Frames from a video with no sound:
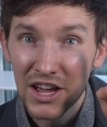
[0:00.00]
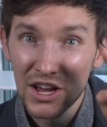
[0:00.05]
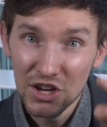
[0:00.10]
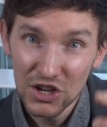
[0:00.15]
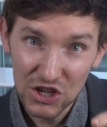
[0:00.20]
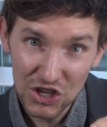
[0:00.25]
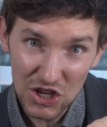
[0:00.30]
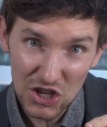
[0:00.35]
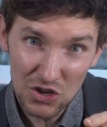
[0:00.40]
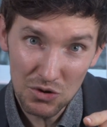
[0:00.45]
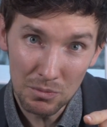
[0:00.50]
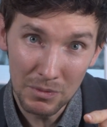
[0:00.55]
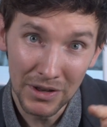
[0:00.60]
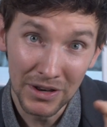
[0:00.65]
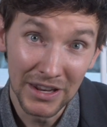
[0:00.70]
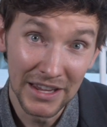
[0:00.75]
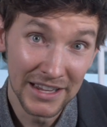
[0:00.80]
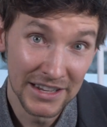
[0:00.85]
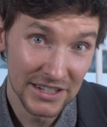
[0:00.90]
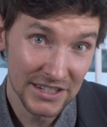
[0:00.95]
human
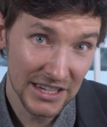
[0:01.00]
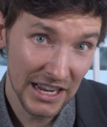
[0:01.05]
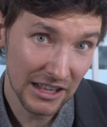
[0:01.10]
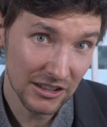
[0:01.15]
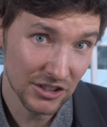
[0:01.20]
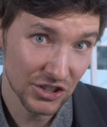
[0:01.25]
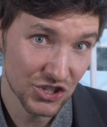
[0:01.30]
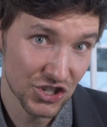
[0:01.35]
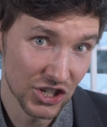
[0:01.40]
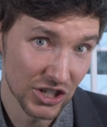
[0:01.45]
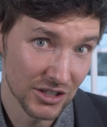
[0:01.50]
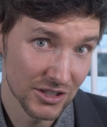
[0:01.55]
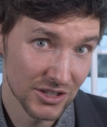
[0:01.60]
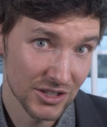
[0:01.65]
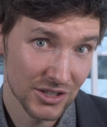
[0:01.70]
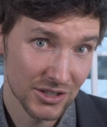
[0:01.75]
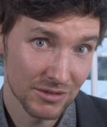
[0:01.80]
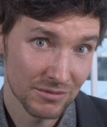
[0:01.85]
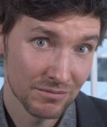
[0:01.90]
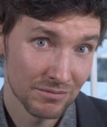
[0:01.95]

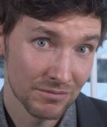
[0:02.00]
intelligence.